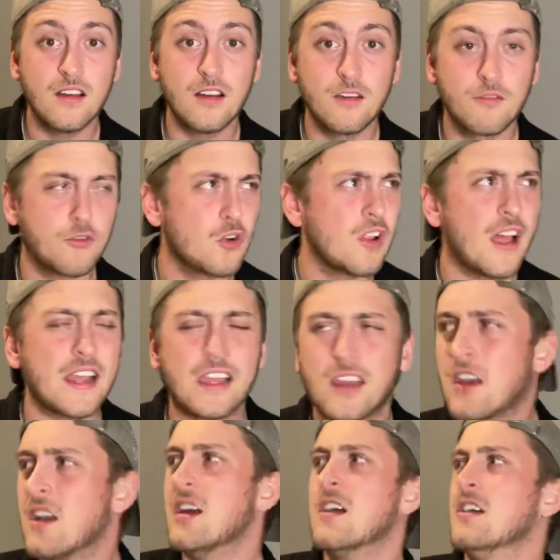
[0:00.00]
for like
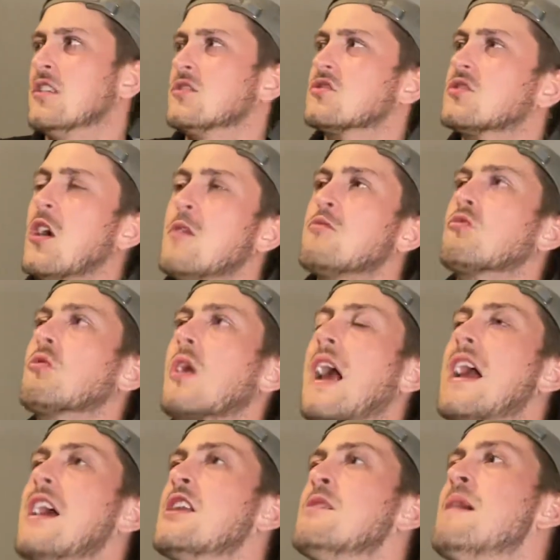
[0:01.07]
some
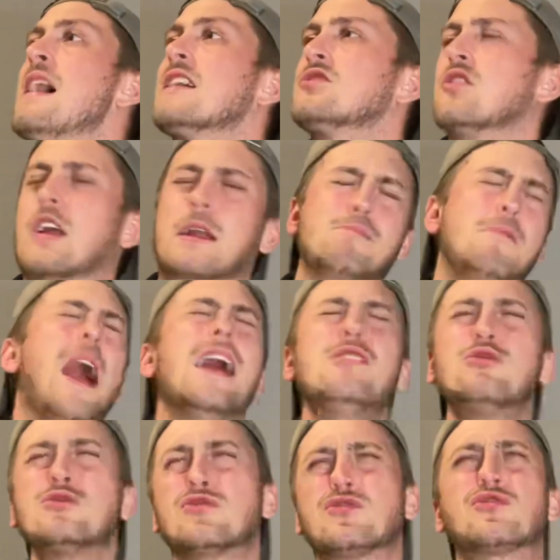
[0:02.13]
random ass, like
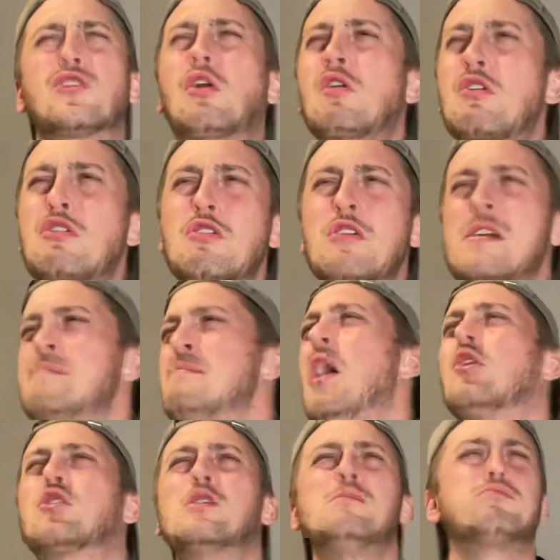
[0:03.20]
Miles Turner and
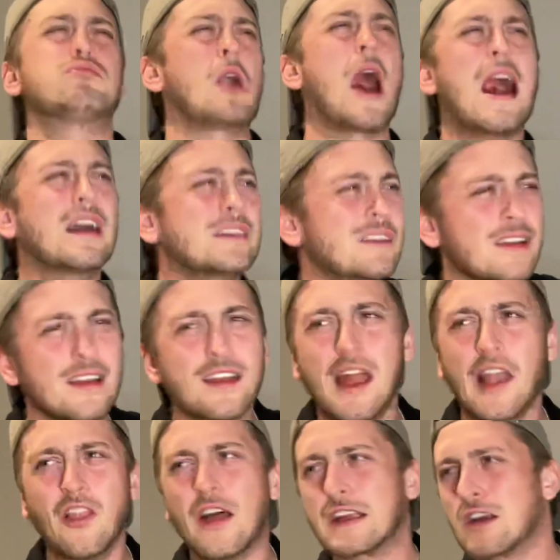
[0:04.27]
Malcolm Brogdon
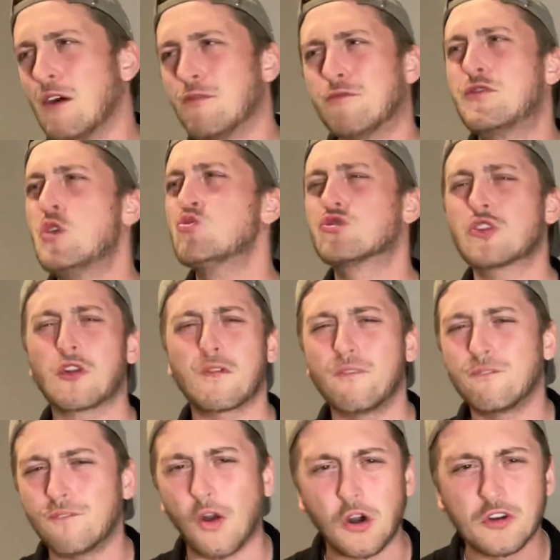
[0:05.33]
and like a future
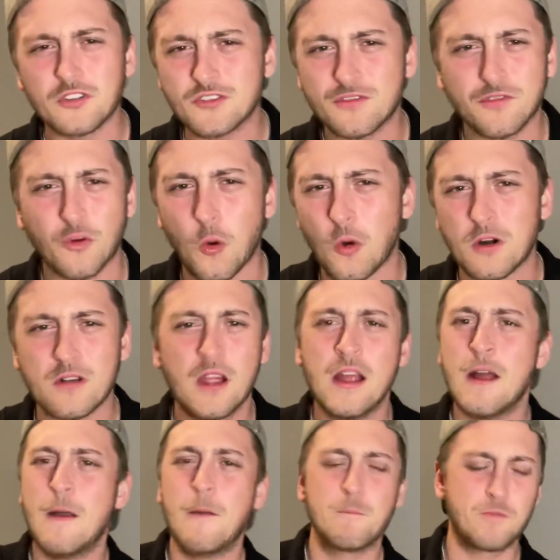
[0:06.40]
first for
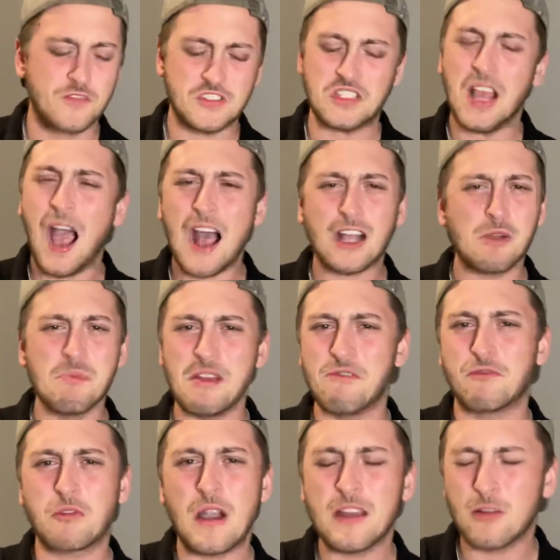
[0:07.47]
Siakam and
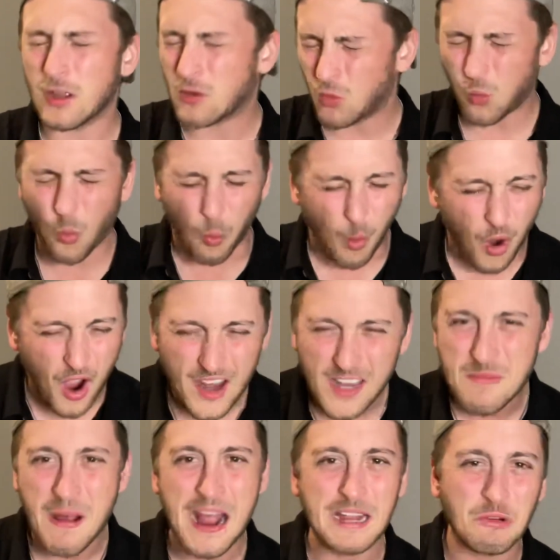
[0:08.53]
Freddie. Like, what
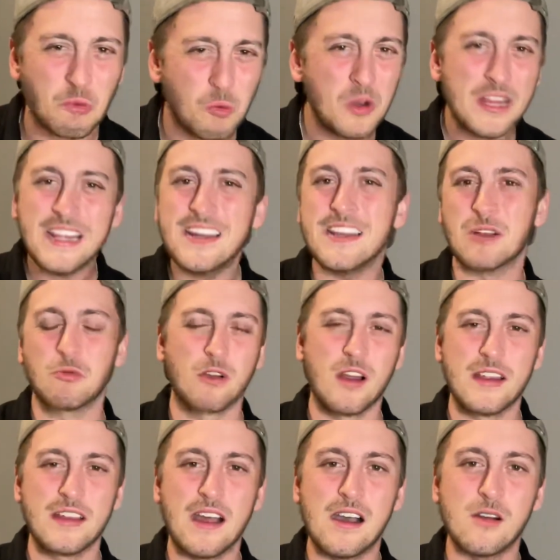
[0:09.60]
am I reading
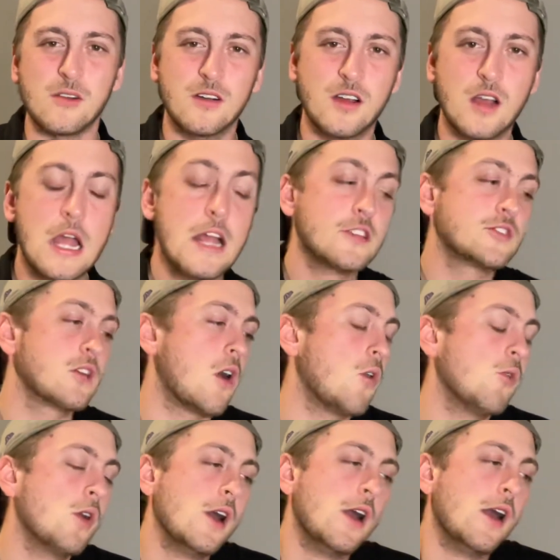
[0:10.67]
right now? So,